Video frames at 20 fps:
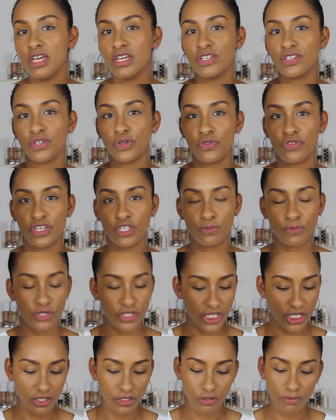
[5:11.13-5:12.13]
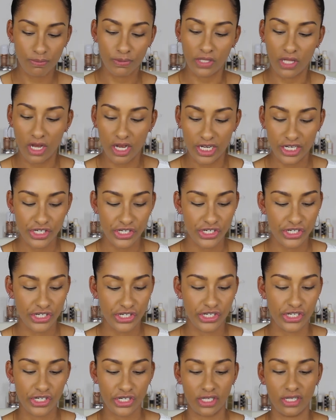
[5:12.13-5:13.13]
So this particular
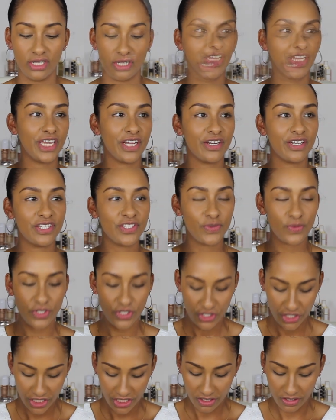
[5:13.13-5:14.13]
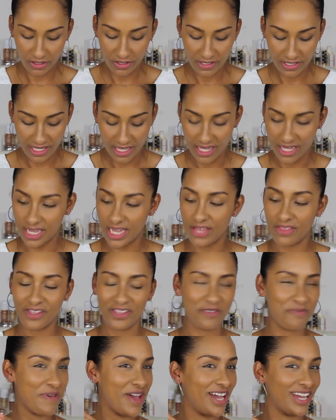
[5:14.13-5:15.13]
blush, here is what she looks like. I
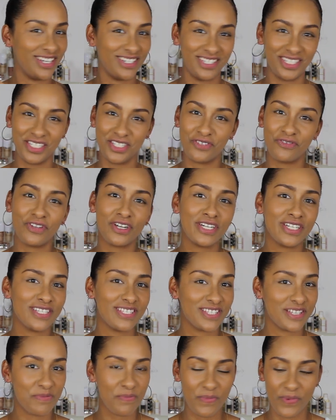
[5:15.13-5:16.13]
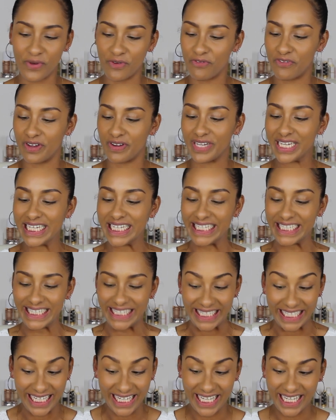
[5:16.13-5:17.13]
think the packaging is very simple, very
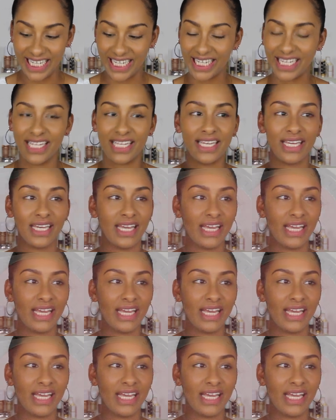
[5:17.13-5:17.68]
clean.